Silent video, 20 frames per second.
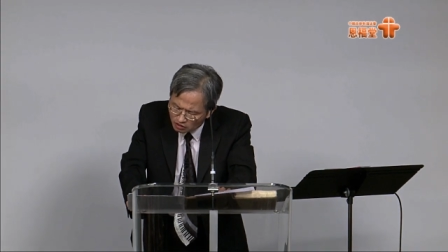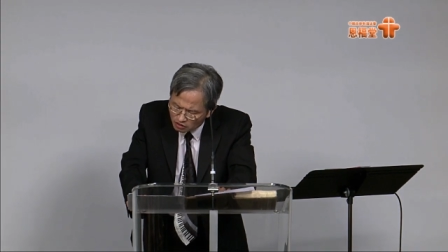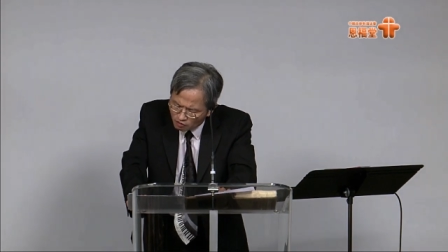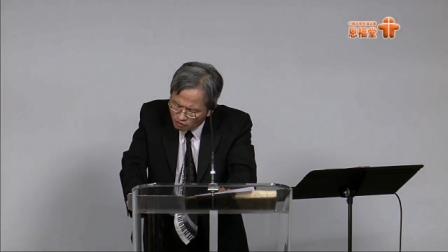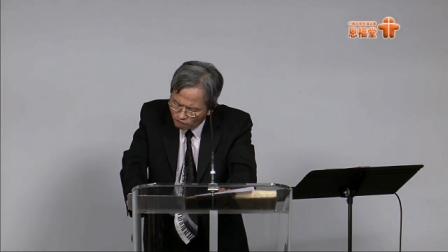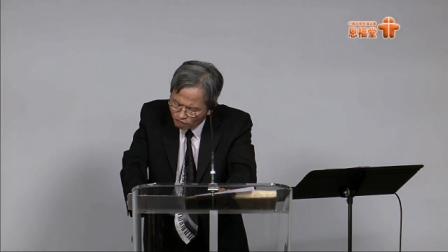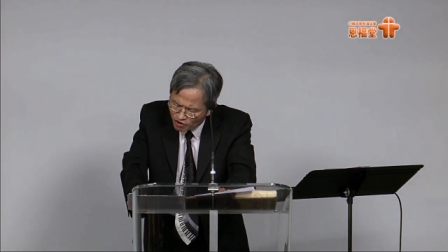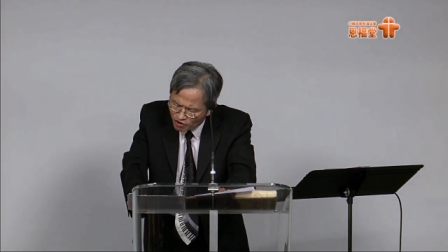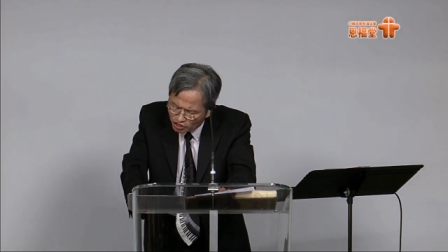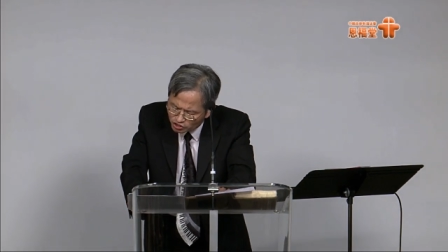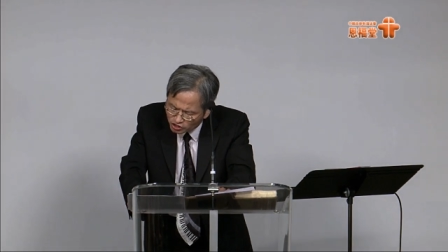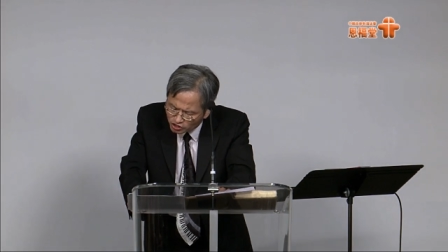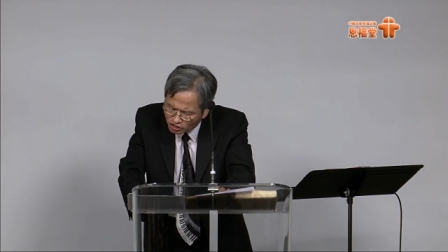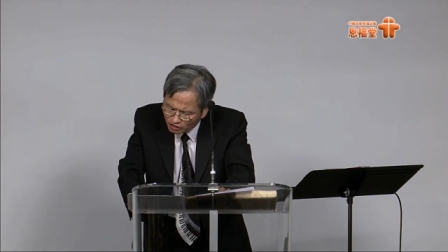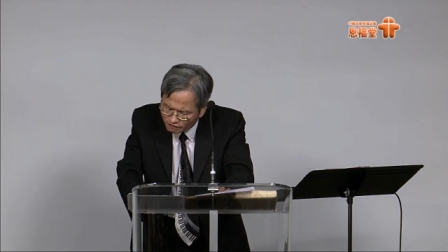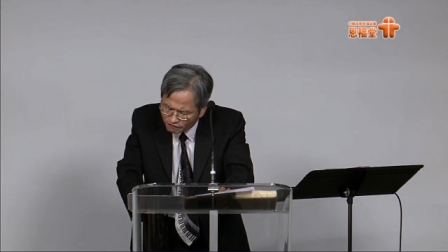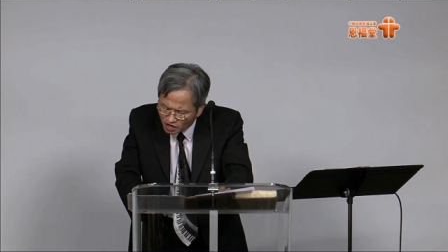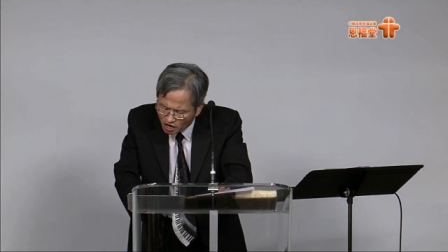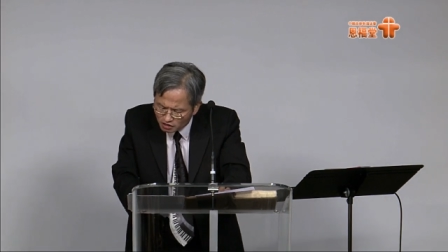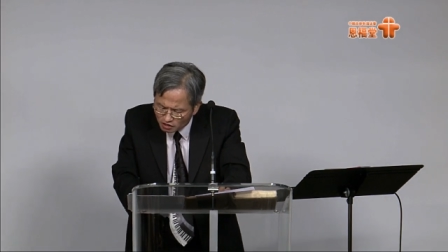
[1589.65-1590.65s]
version of
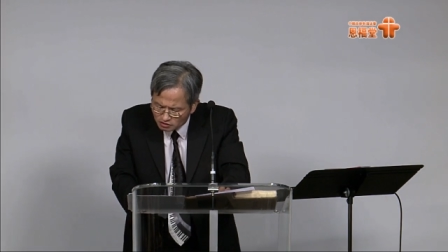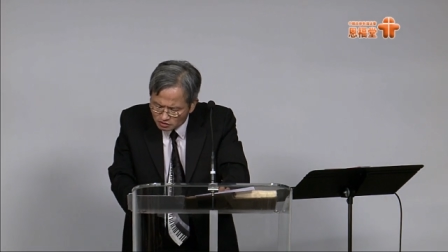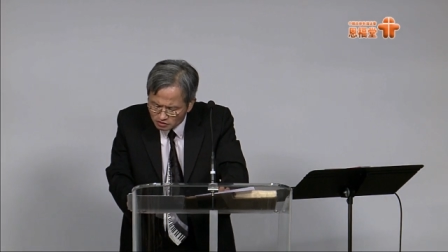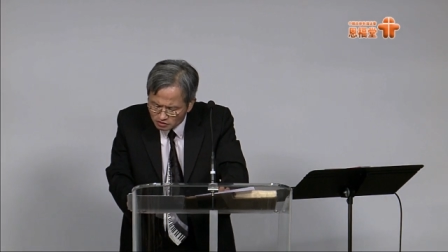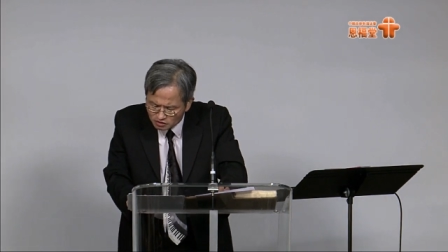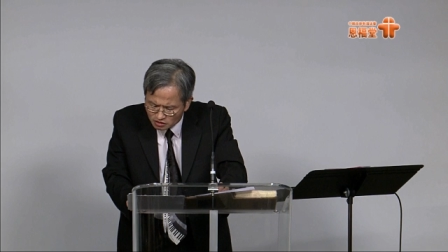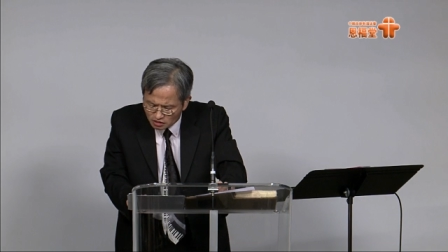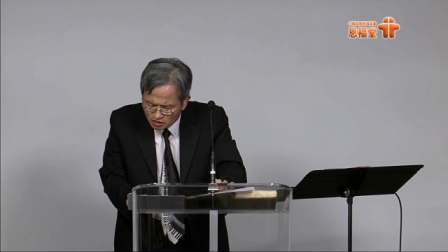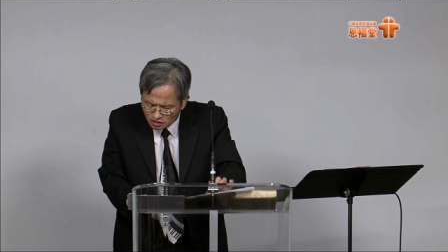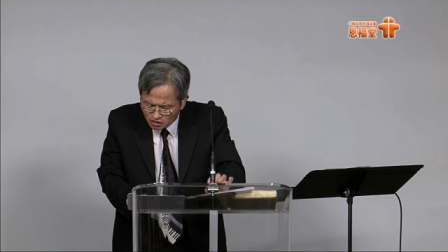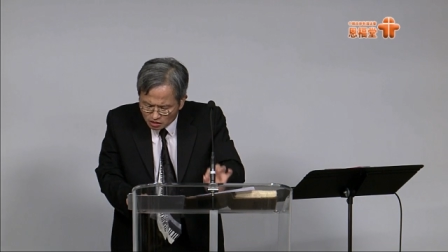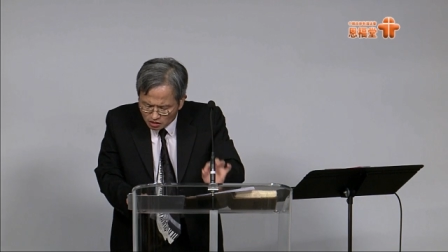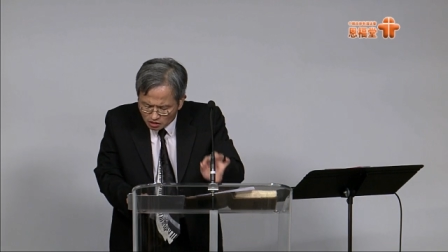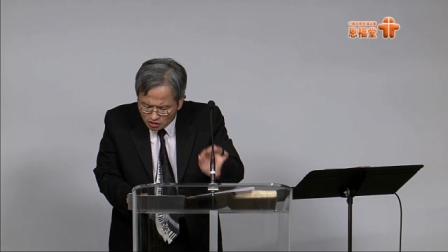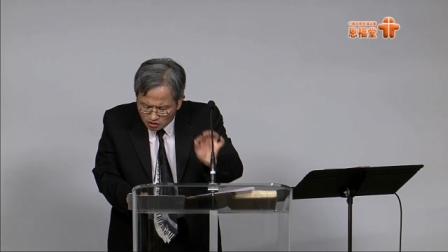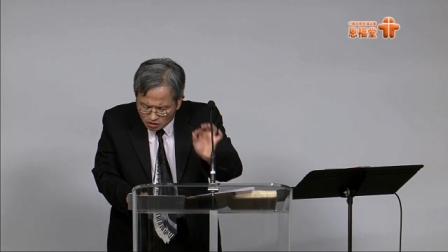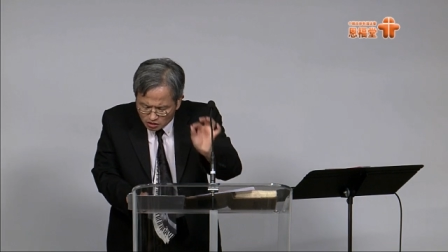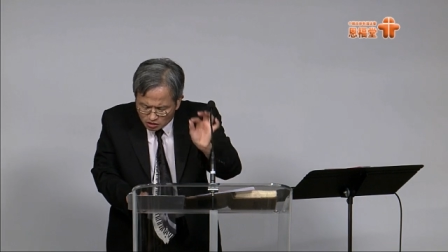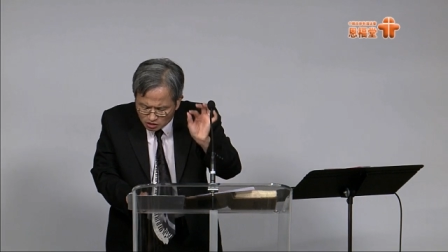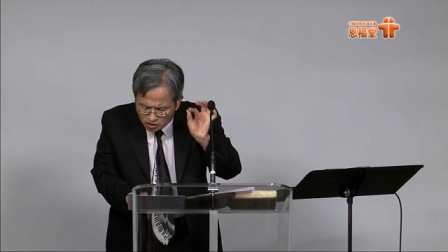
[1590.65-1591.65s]
God.
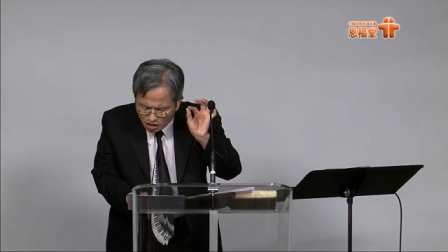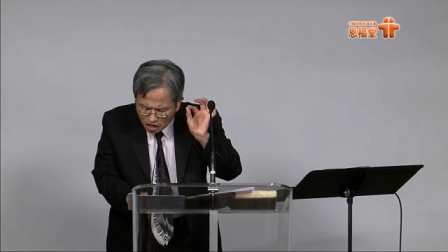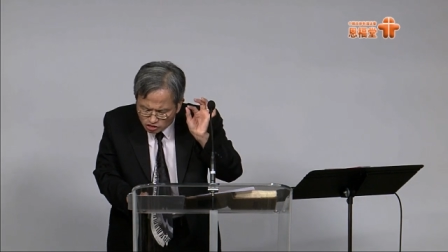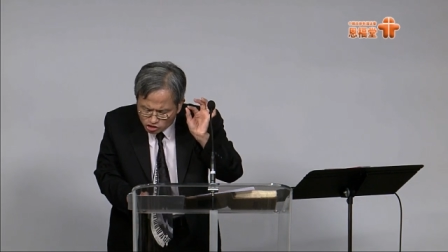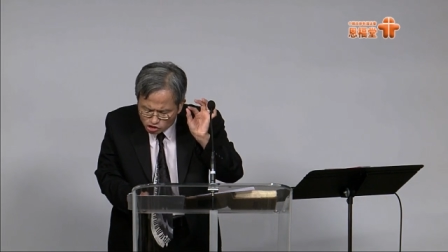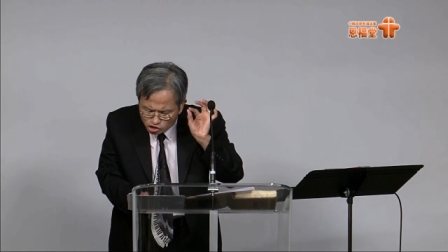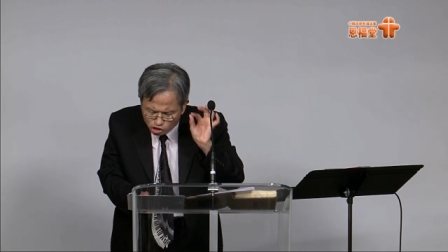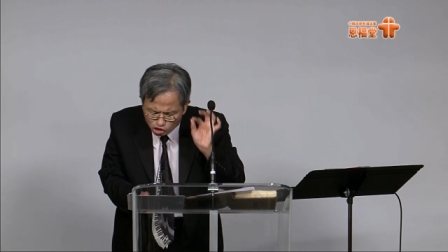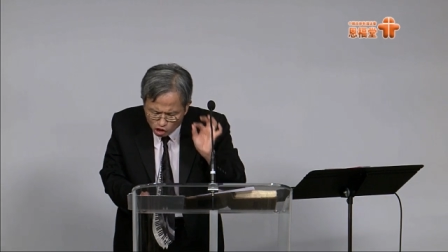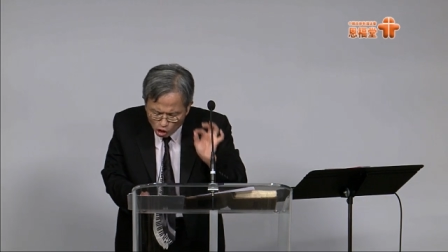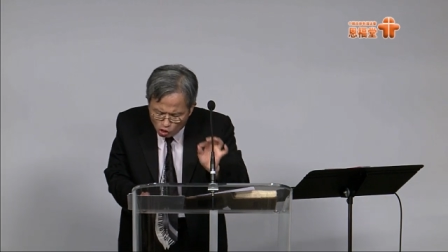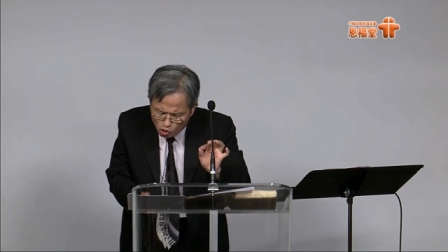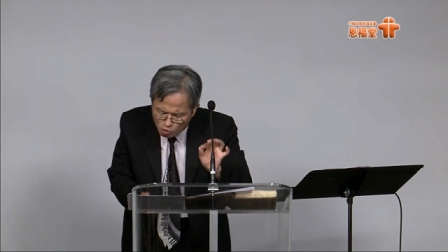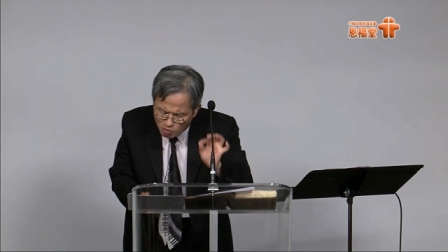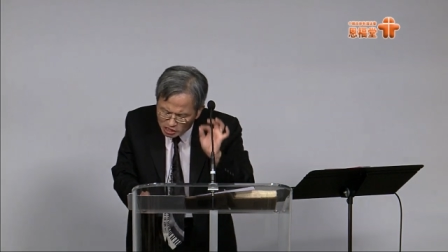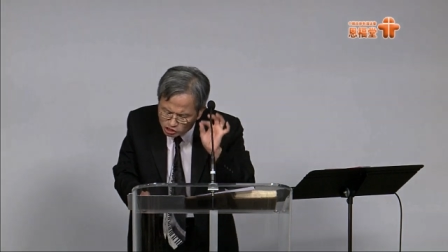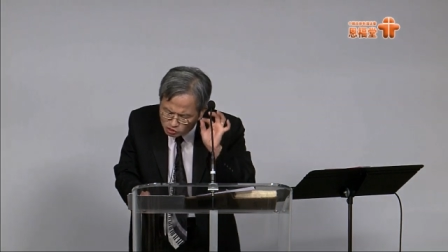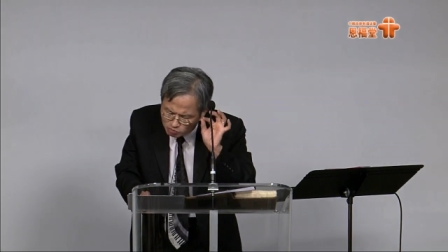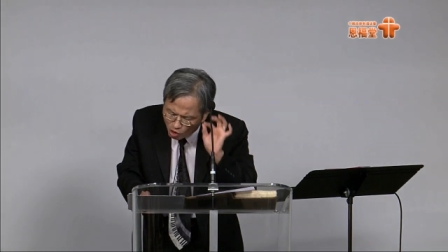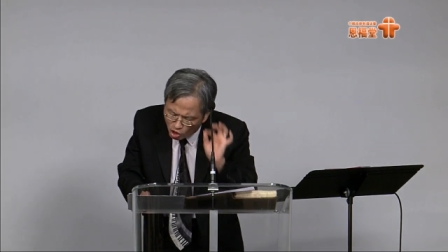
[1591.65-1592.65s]
Got so
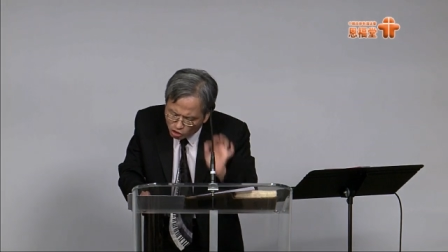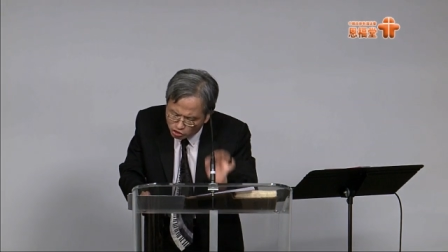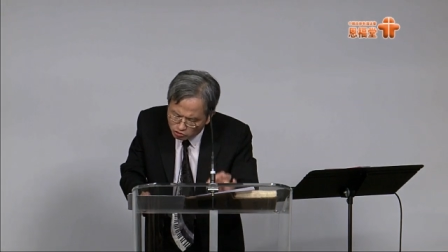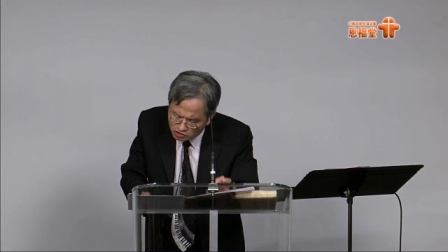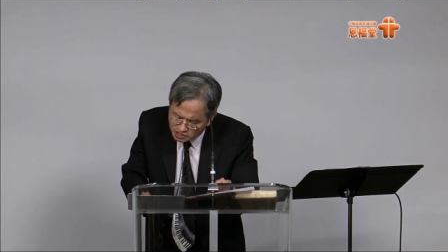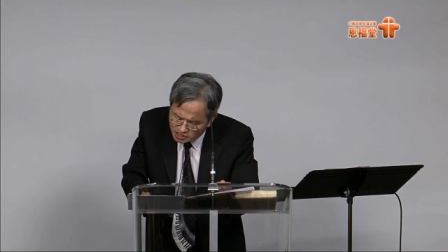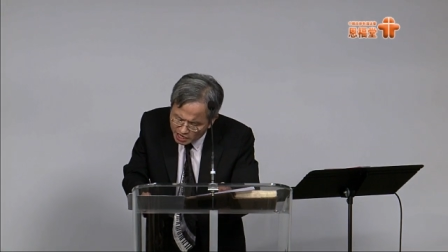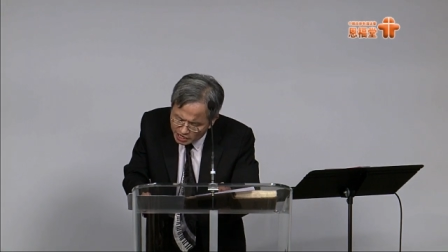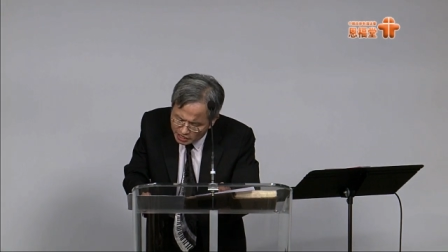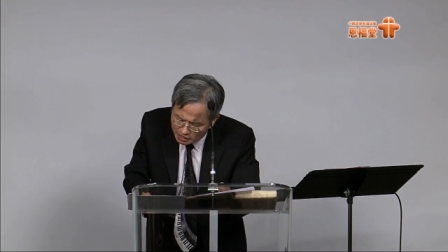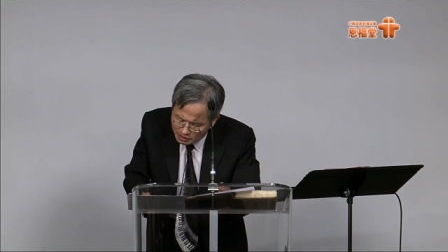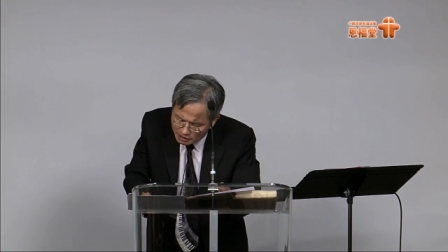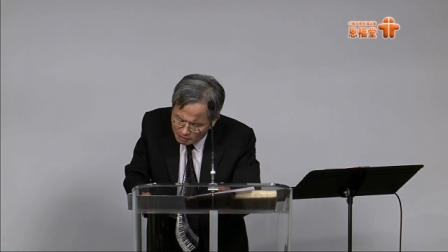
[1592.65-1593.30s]
much more to say.